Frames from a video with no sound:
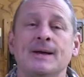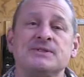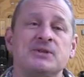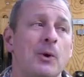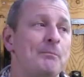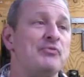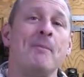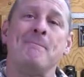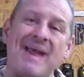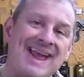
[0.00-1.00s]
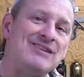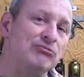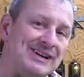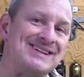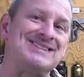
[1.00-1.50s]
So the
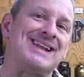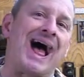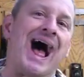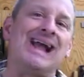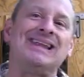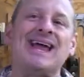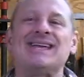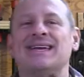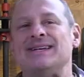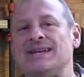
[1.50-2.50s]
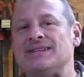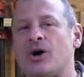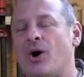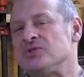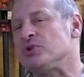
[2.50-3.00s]
main reason I like it, it
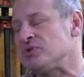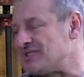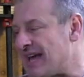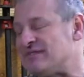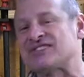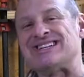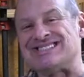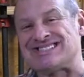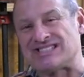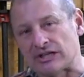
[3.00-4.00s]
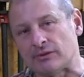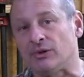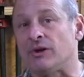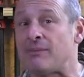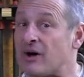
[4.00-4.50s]
also saves
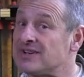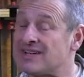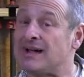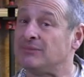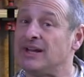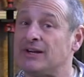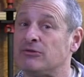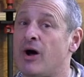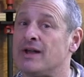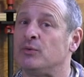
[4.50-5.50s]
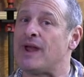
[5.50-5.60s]
considerable amount of time later on.